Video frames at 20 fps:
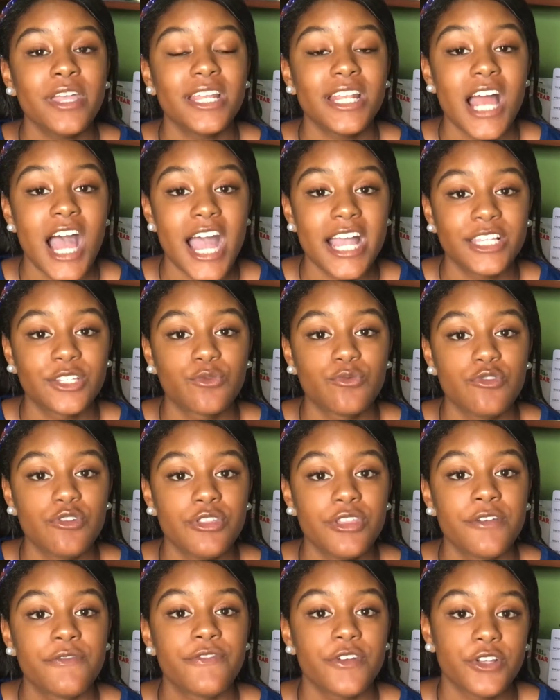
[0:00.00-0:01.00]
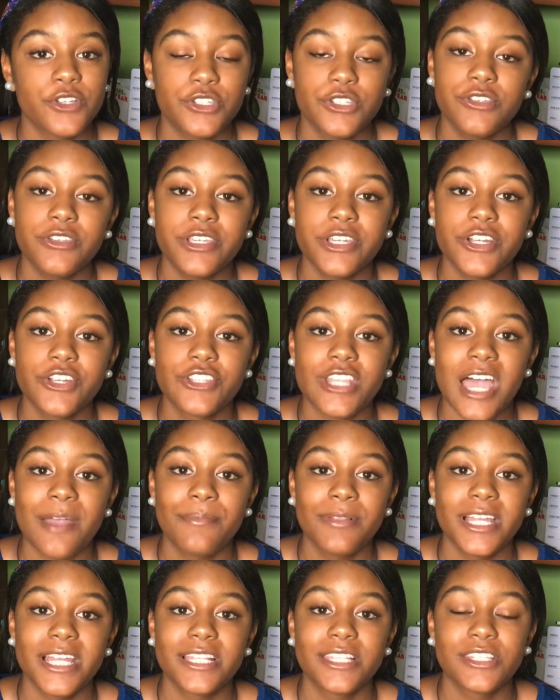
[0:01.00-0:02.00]
in high school, the first 2 years I
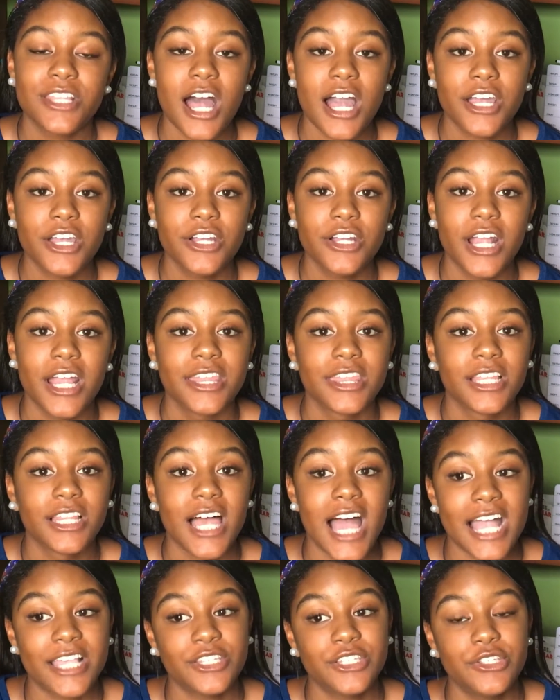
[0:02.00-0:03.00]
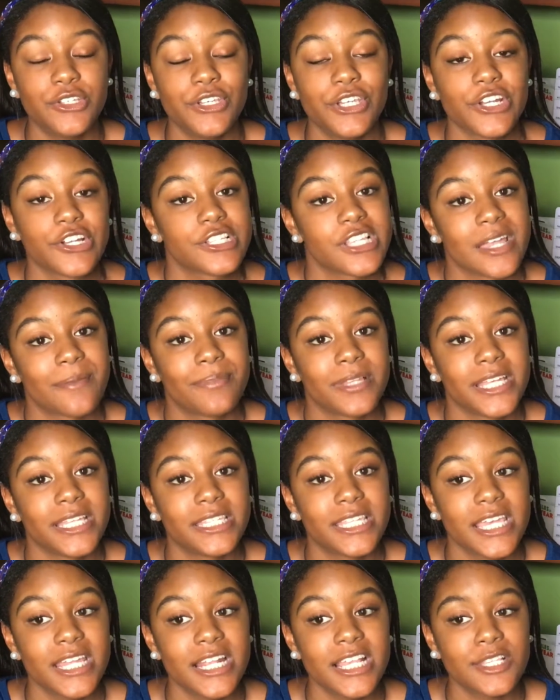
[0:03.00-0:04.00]
played soccer and the last 2 years I
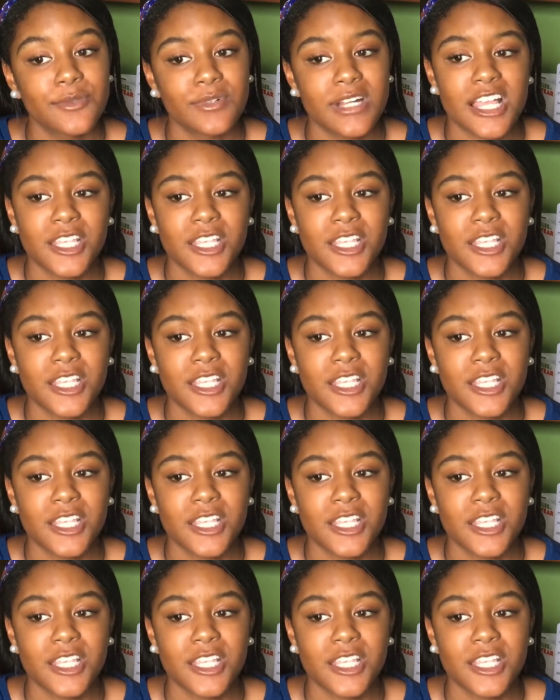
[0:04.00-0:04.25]
played tennis.